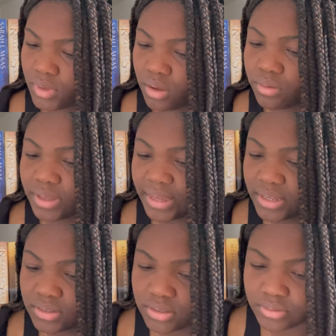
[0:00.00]

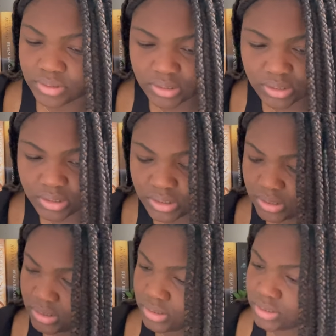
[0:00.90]
Okay, so it's like
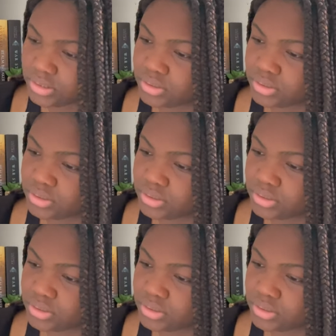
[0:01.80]
a,